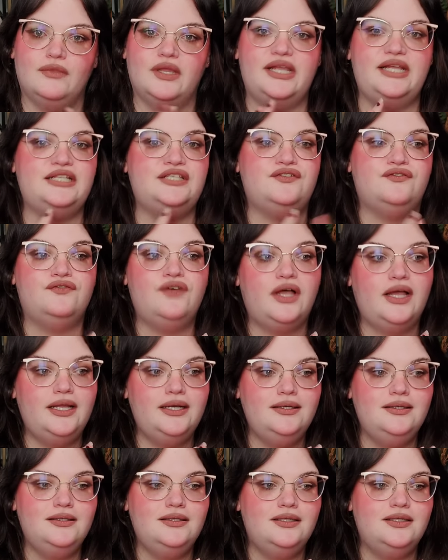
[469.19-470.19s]
it's
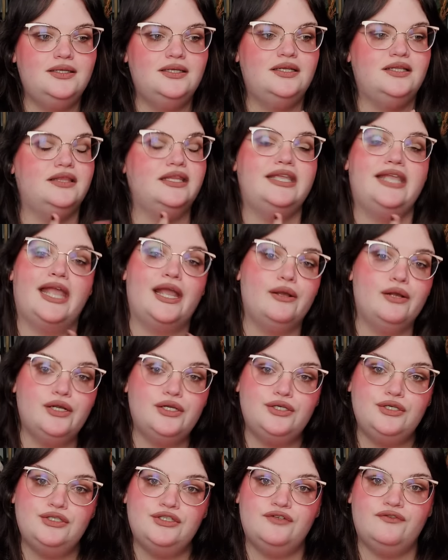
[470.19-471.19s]
fun, the
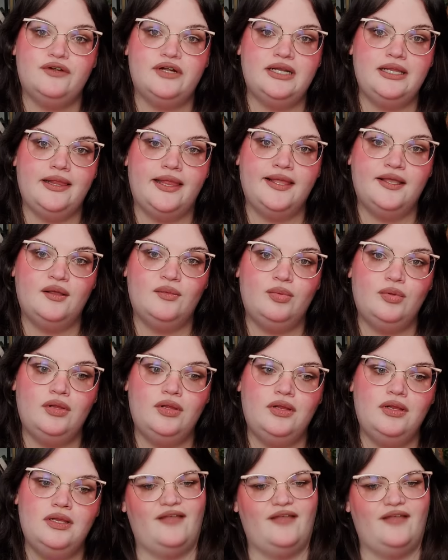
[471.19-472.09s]
characters are very likable.